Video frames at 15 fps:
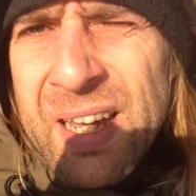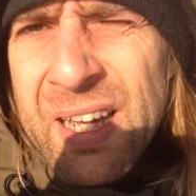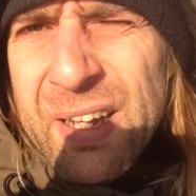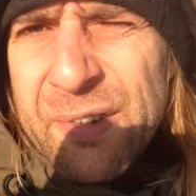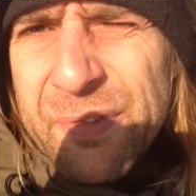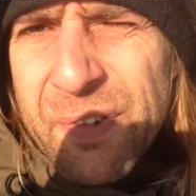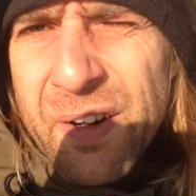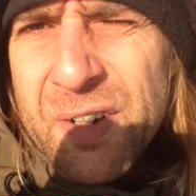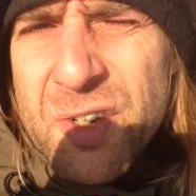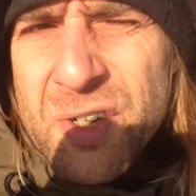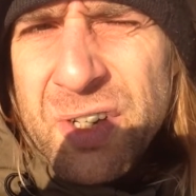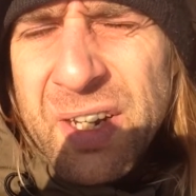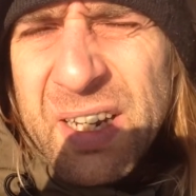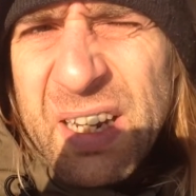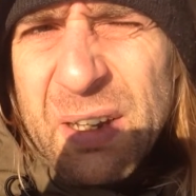It's
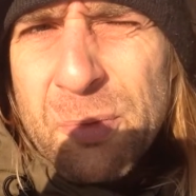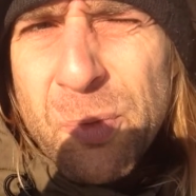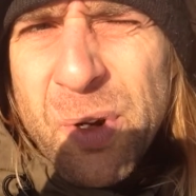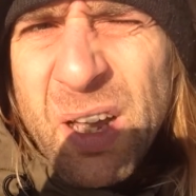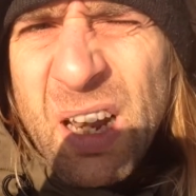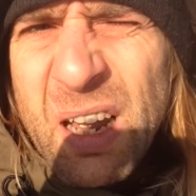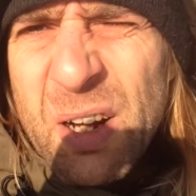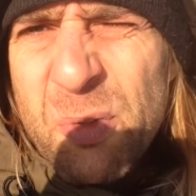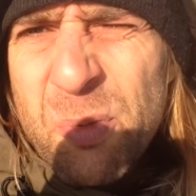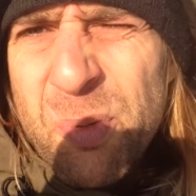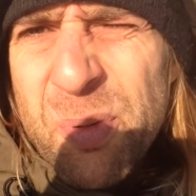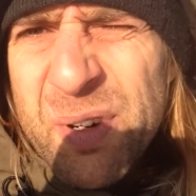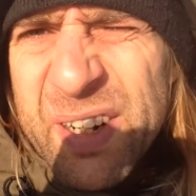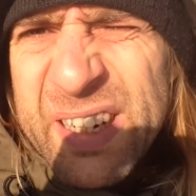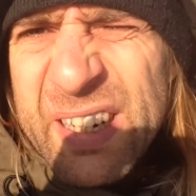functioning, and we are like
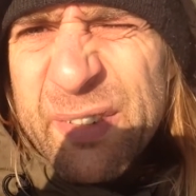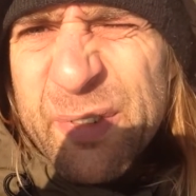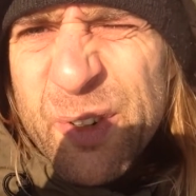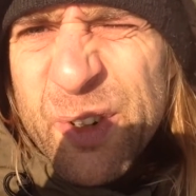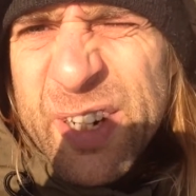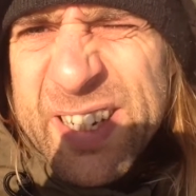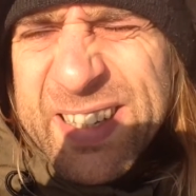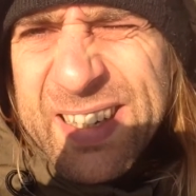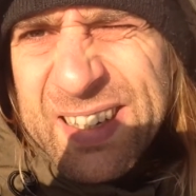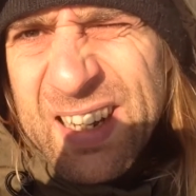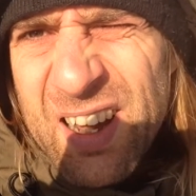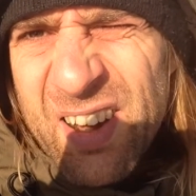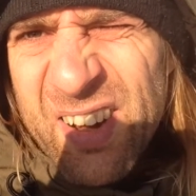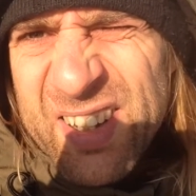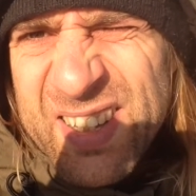pretty freezing
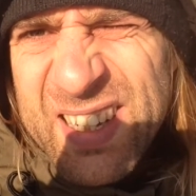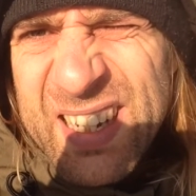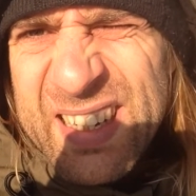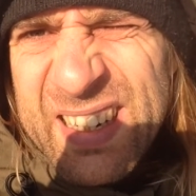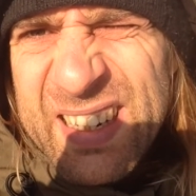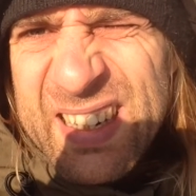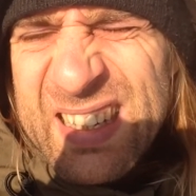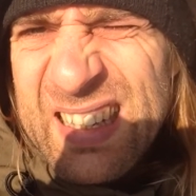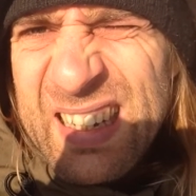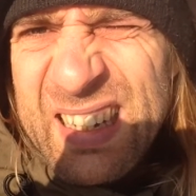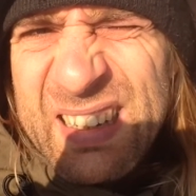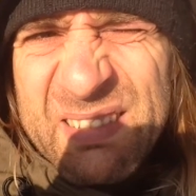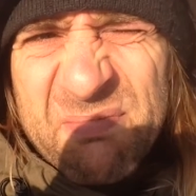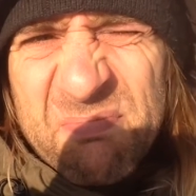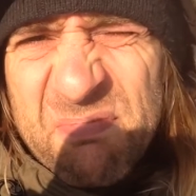now outside here. It's
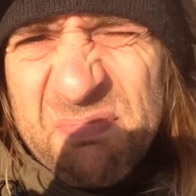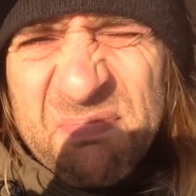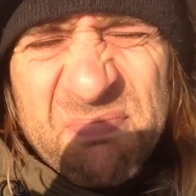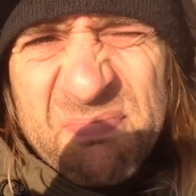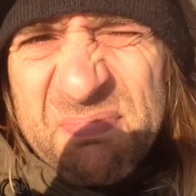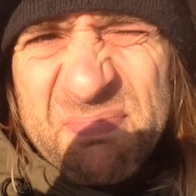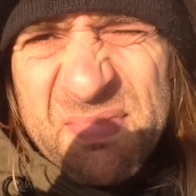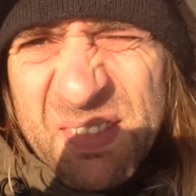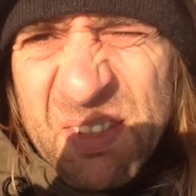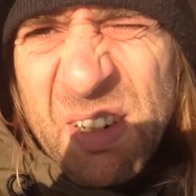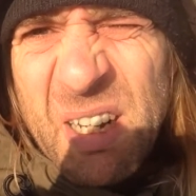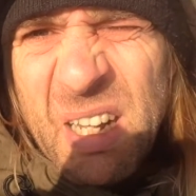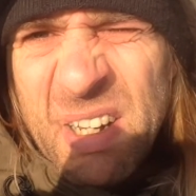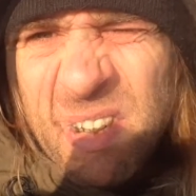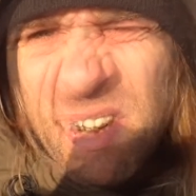like
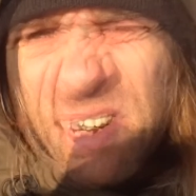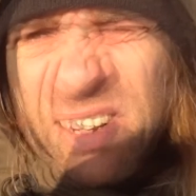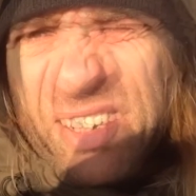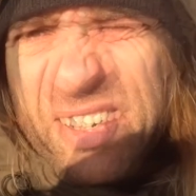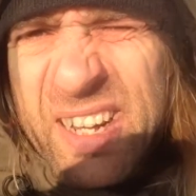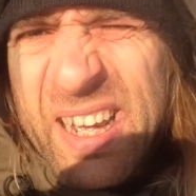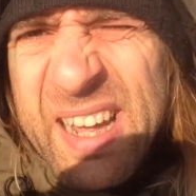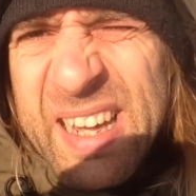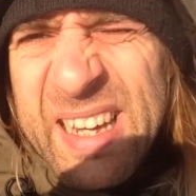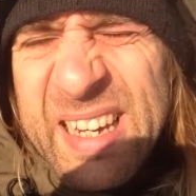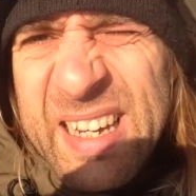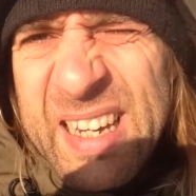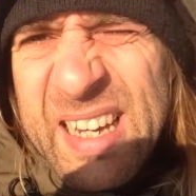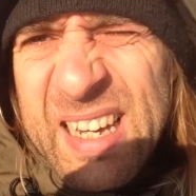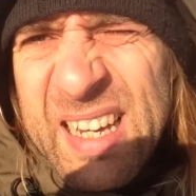really cold. Okay,
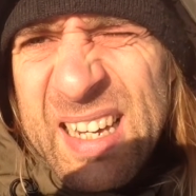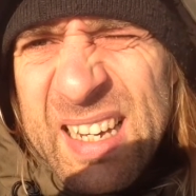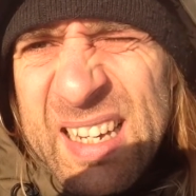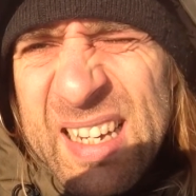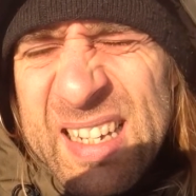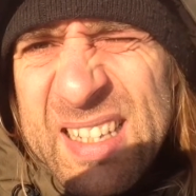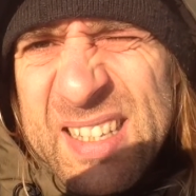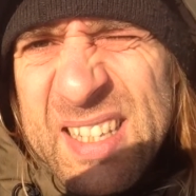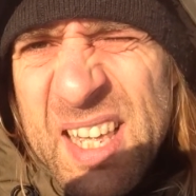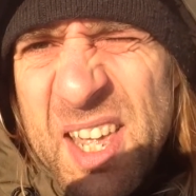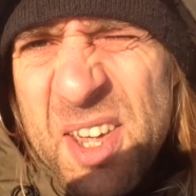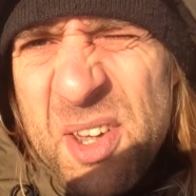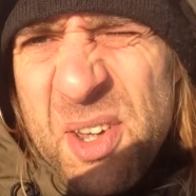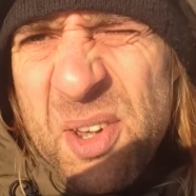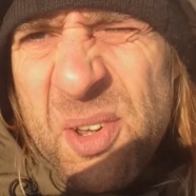see
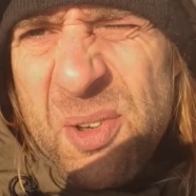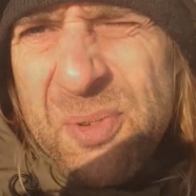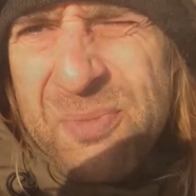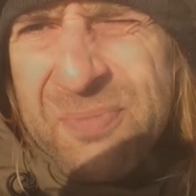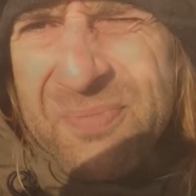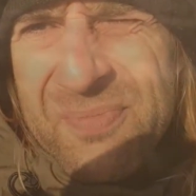you.